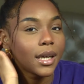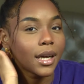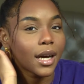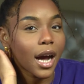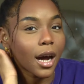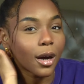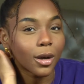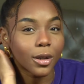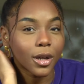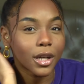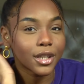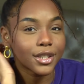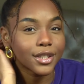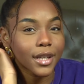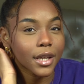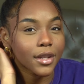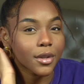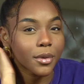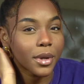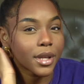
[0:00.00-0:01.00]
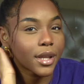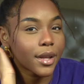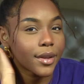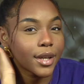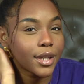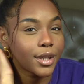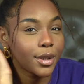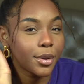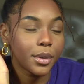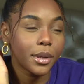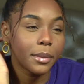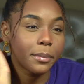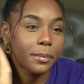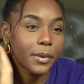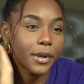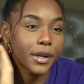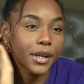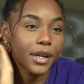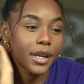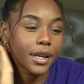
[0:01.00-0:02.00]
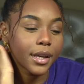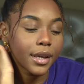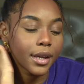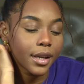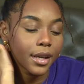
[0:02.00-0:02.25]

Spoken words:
I don't know, I just like the way that they do it, but